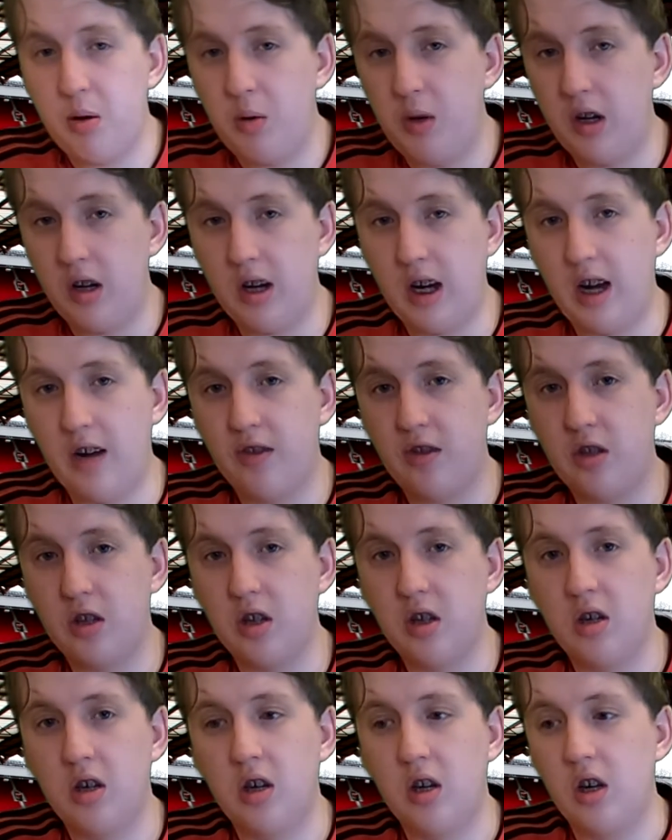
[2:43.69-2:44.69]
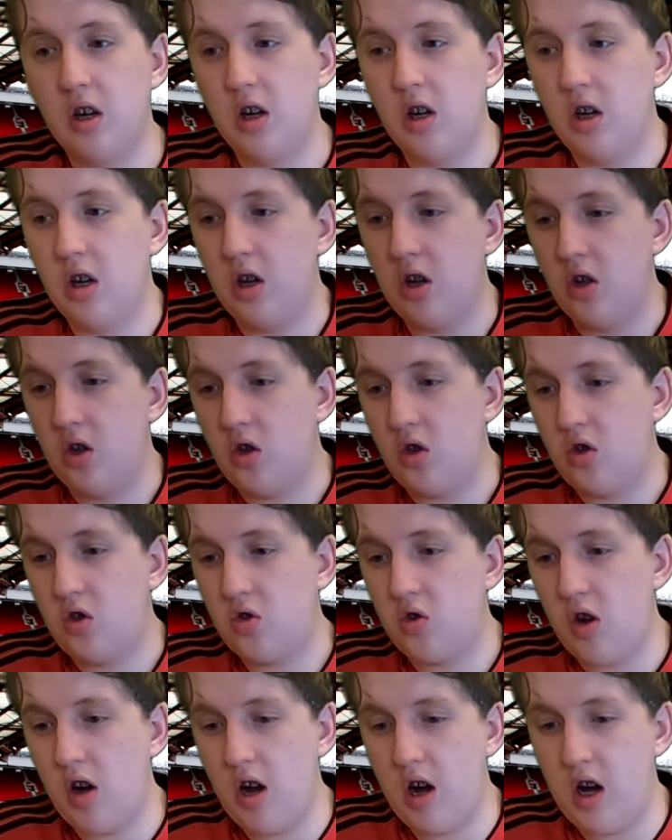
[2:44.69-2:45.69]
We don't have to
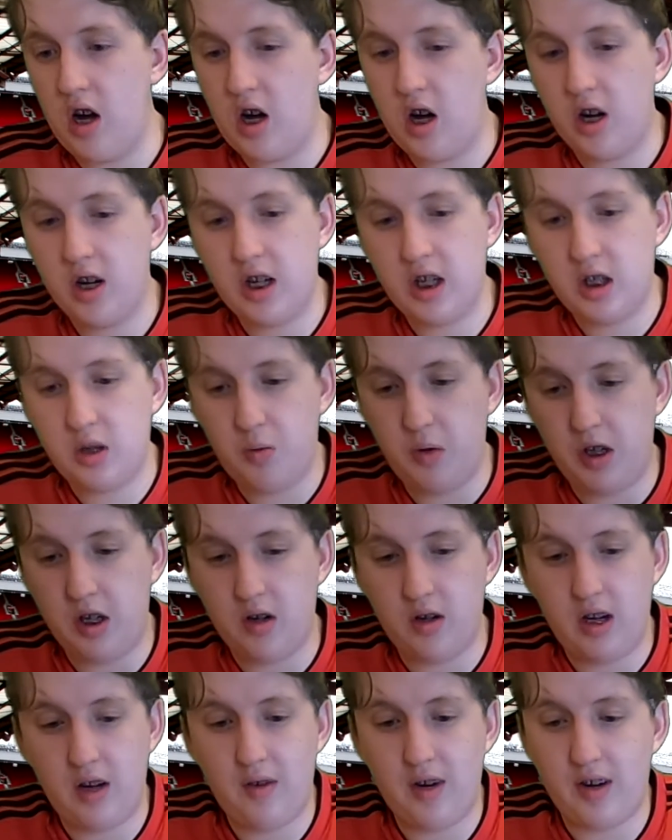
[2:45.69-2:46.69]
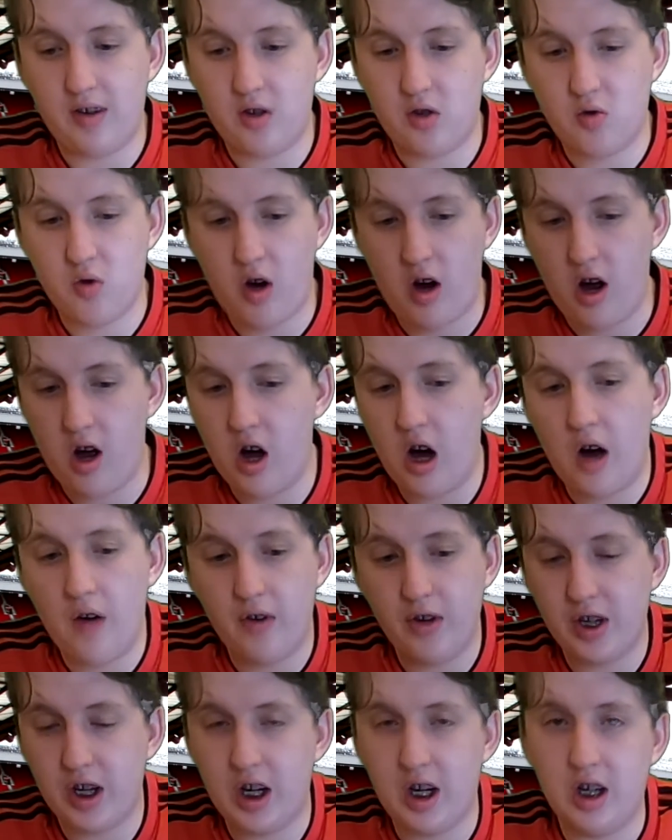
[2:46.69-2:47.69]
try our hardest. We don't even have to try half
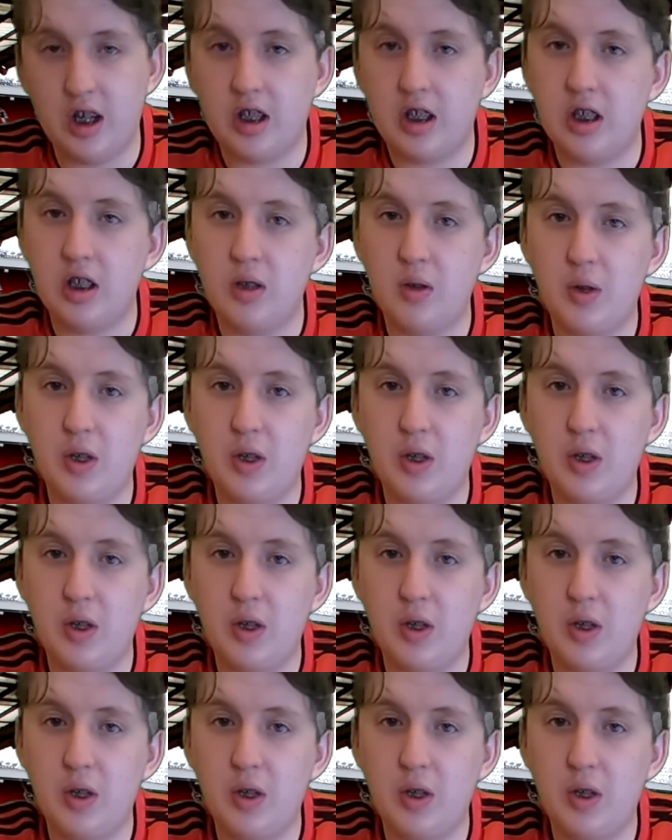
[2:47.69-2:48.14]
as hard.